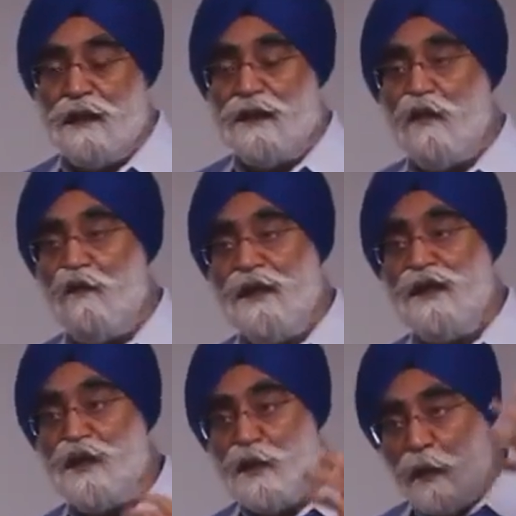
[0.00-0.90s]
Now, when
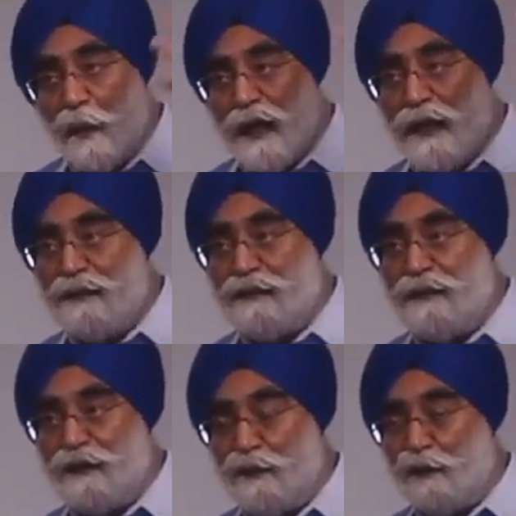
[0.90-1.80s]
you
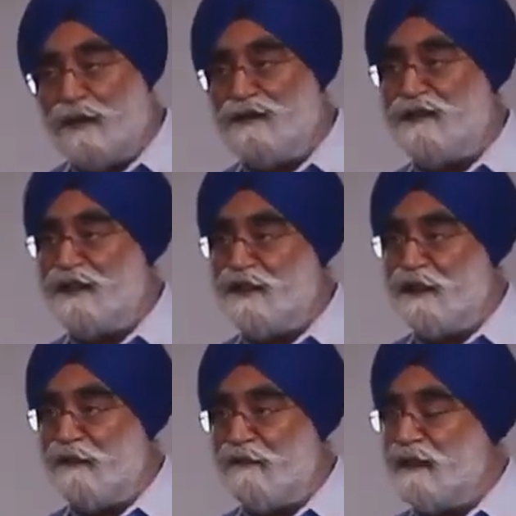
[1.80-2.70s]
enter into a
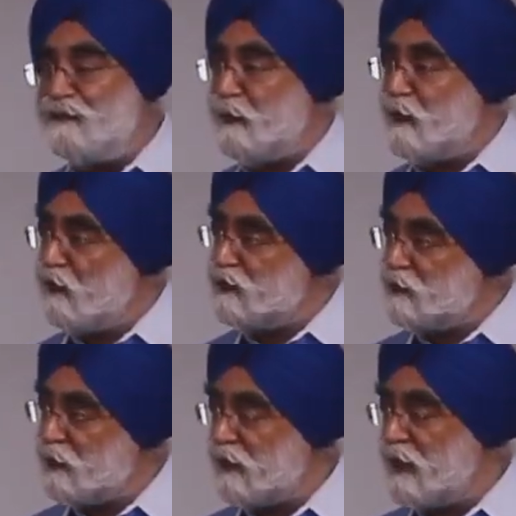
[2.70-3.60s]
recessionary phase because
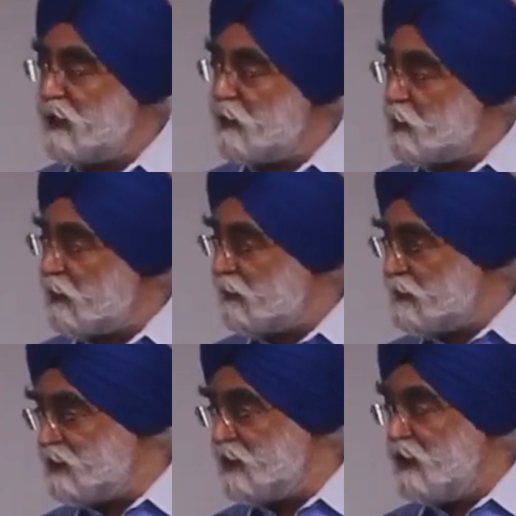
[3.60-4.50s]
you are ready, you are
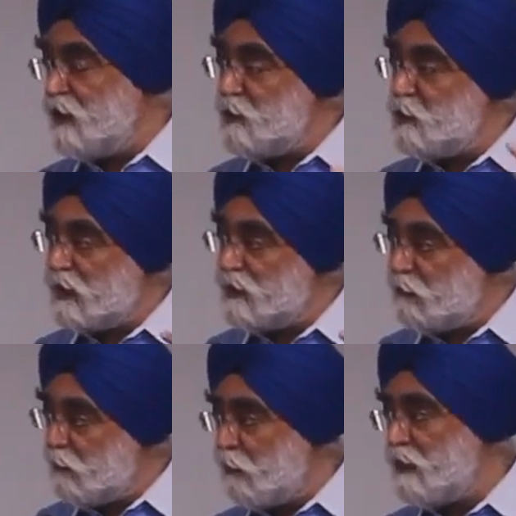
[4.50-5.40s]
rich, you can
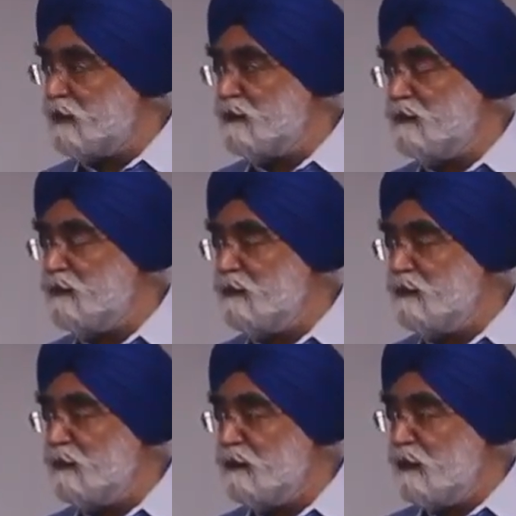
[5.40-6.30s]
afford it,
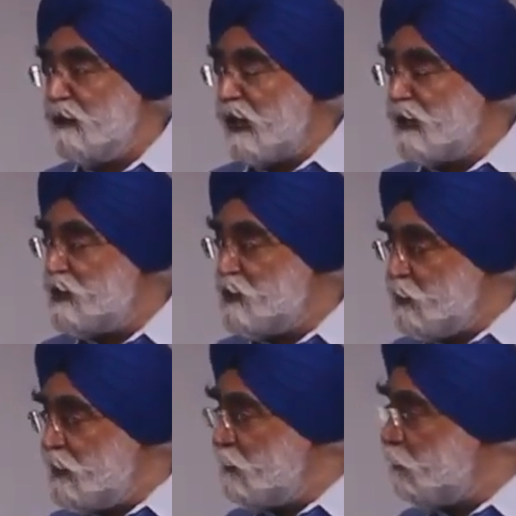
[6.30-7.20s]
and
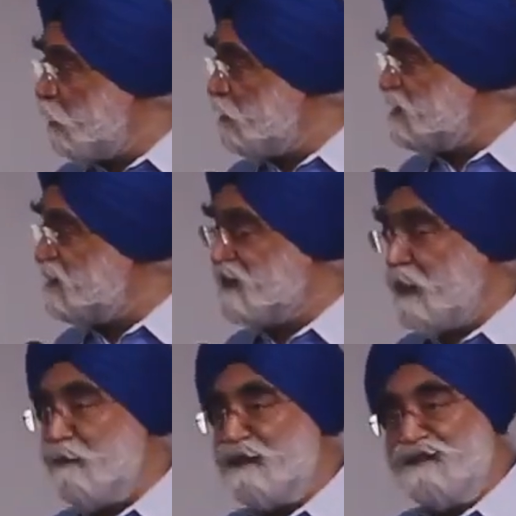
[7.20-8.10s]
you impose the
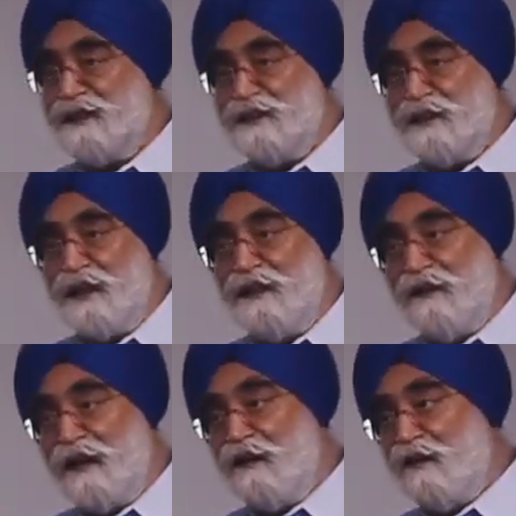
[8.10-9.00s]
same recessionary
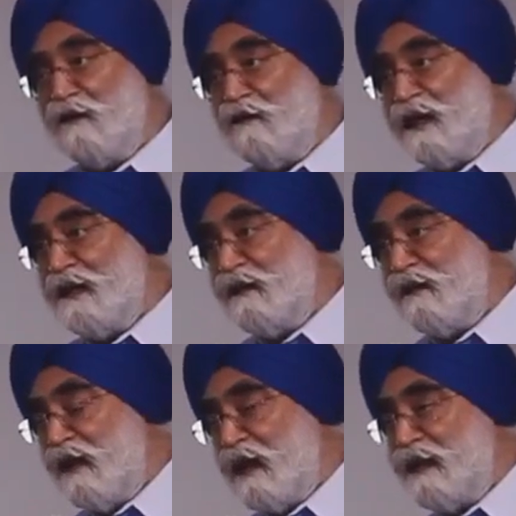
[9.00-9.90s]
trend on a weak
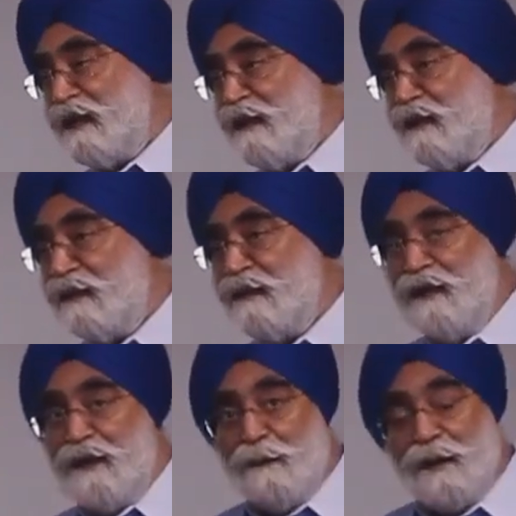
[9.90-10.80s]
country like India
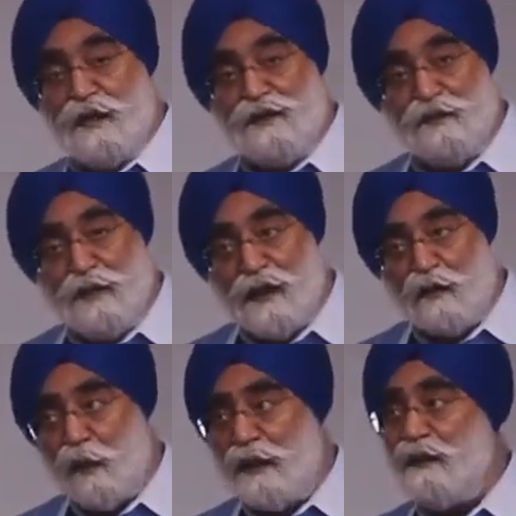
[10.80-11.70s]
because we are
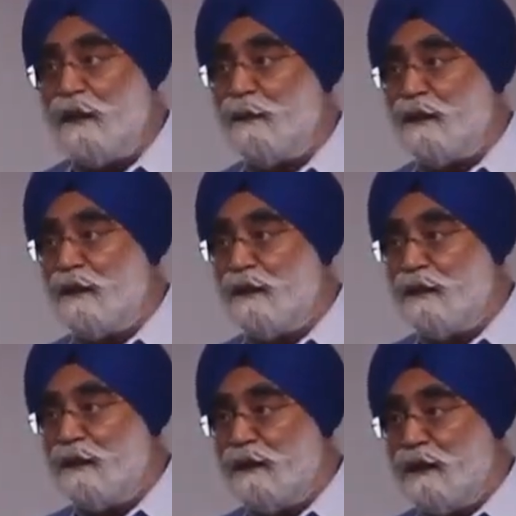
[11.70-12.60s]
vulnerable
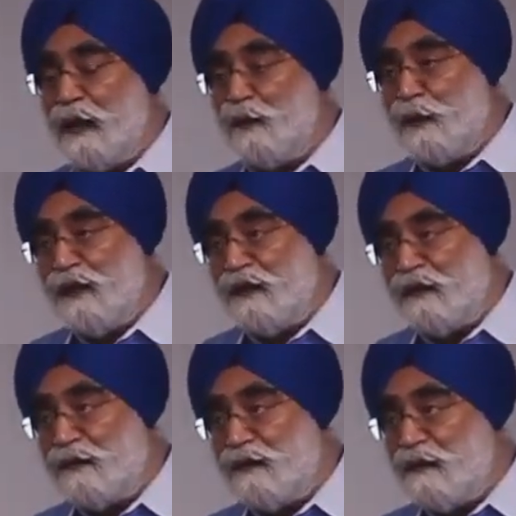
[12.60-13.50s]
and we
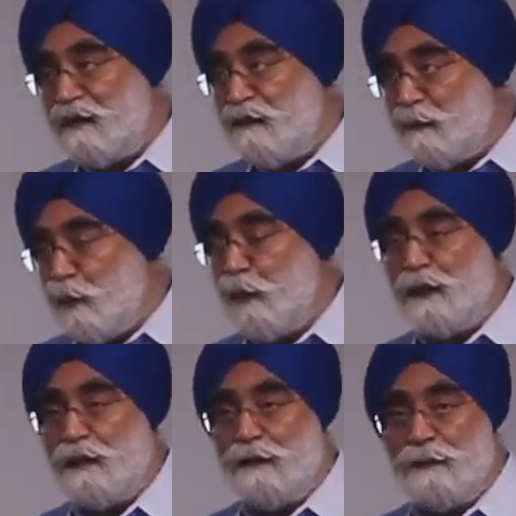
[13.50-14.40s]
are poor,